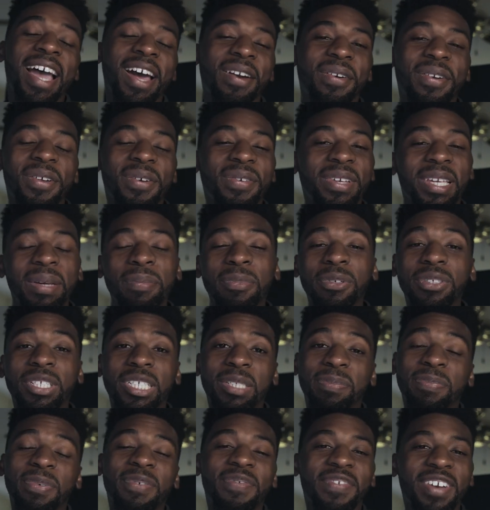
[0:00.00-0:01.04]
I don't know, gimbals
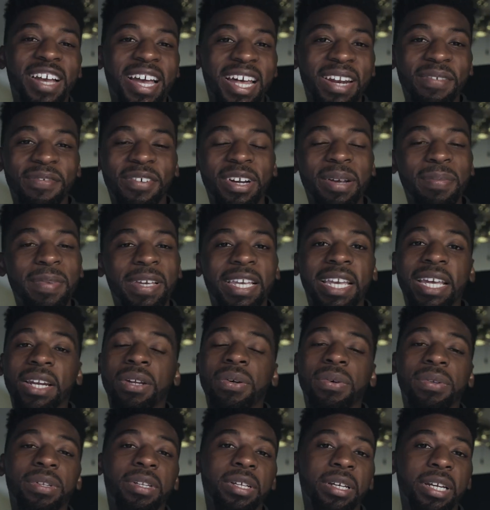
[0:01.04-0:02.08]
just provide a very
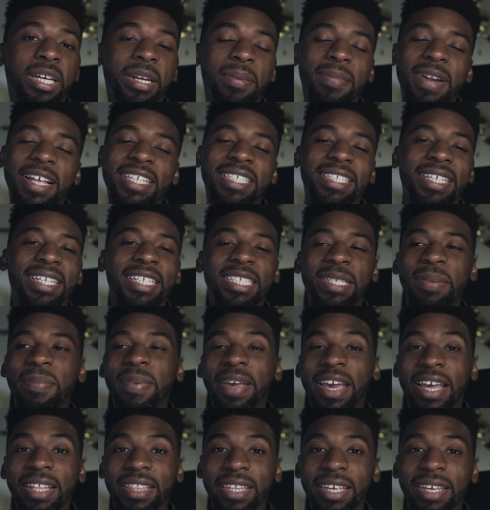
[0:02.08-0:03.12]
mechanical look, and I'm not saying it's a
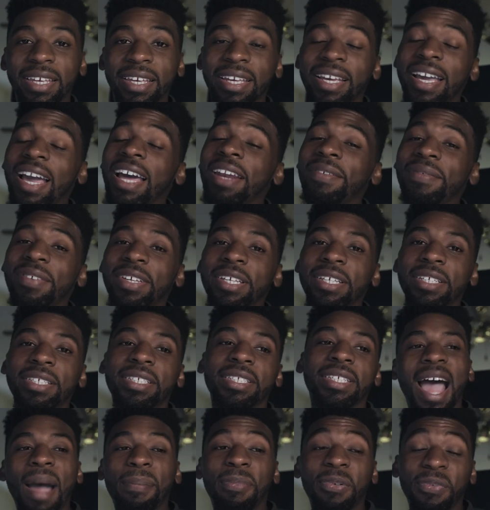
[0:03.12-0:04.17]
bad thing, it kind of
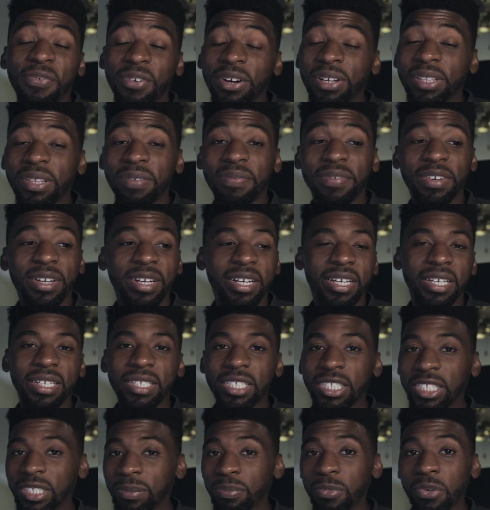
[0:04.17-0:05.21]
is. I prefer the very
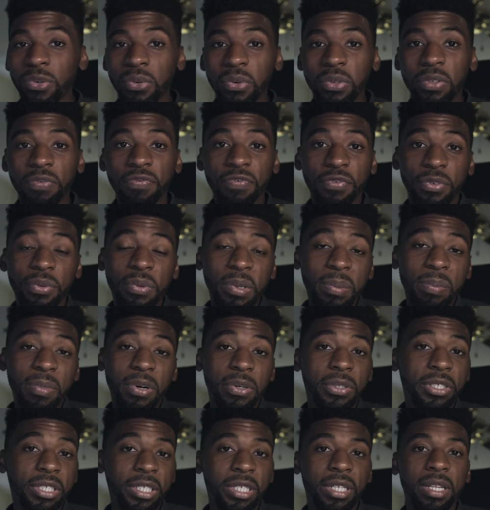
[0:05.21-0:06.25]
smooth, fluid
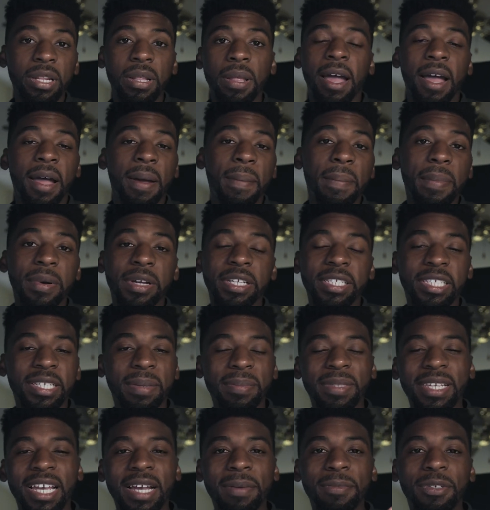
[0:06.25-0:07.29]
motion, but
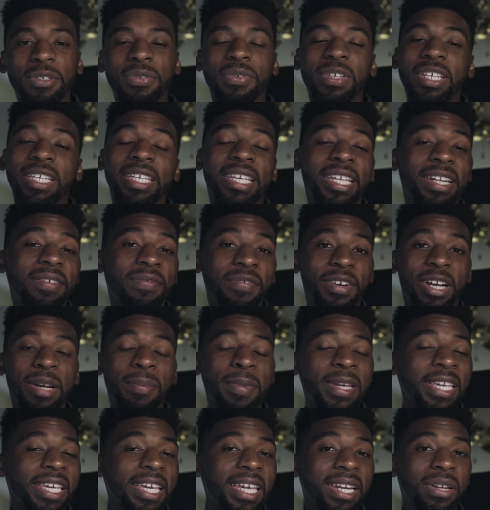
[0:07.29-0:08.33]
sometimes you can get a very
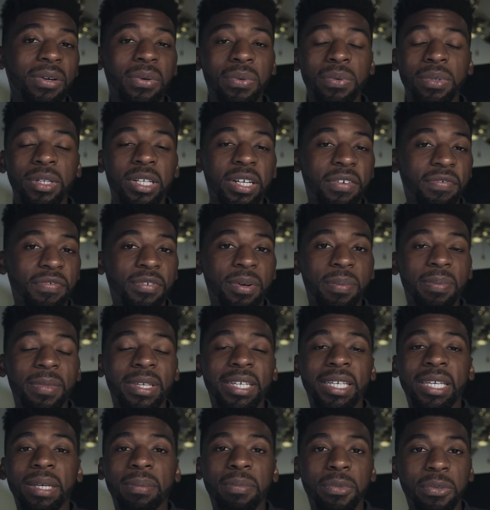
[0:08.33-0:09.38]
mechanical look from the
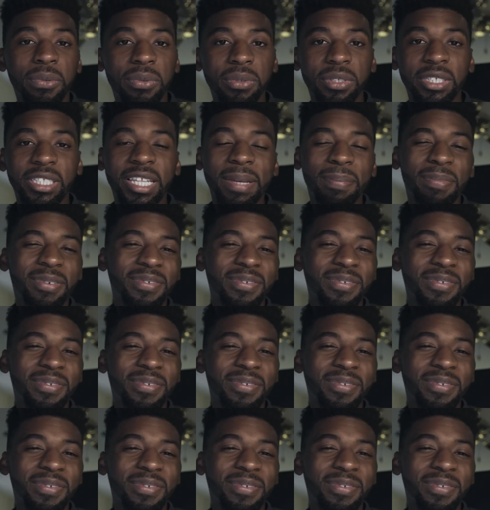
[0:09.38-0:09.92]
gimbals. They